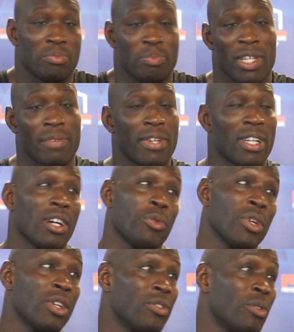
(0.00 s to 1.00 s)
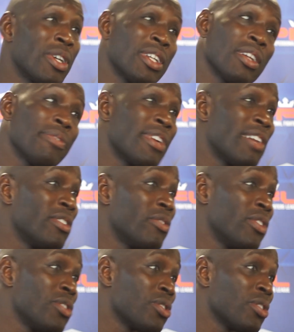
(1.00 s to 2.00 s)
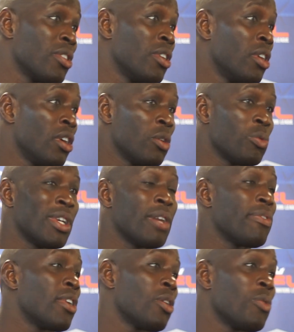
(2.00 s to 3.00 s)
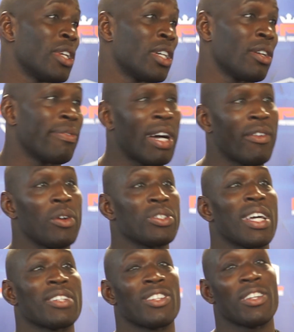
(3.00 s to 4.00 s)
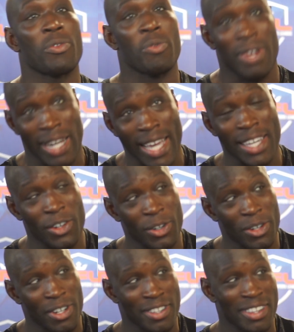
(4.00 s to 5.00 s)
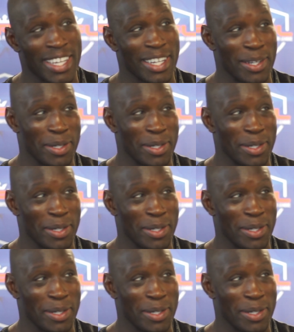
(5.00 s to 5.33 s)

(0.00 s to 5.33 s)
PFL got rid of the 185 division. When I fought at 185, I was actually lighter than